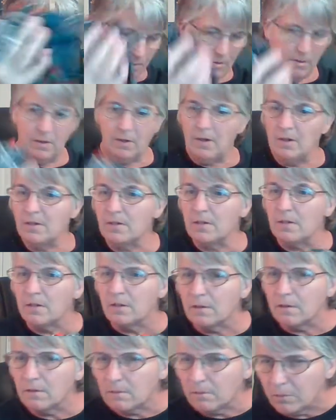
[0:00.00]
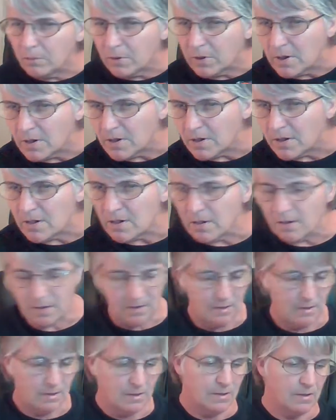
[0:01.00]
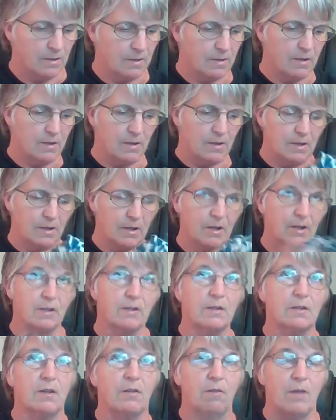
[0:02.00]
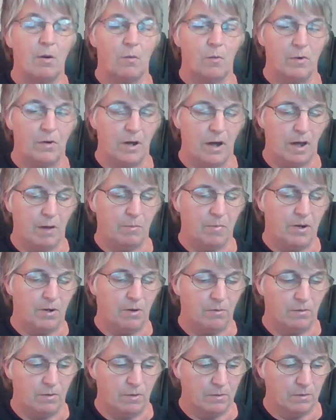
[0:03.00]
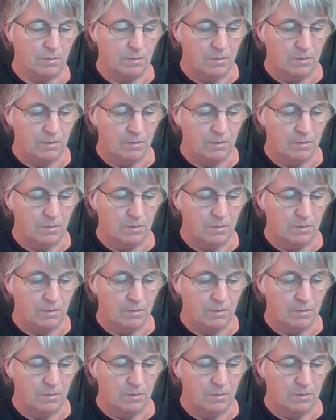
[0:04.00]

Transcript: And it's what is this? This is the 6th, so that would have happened on the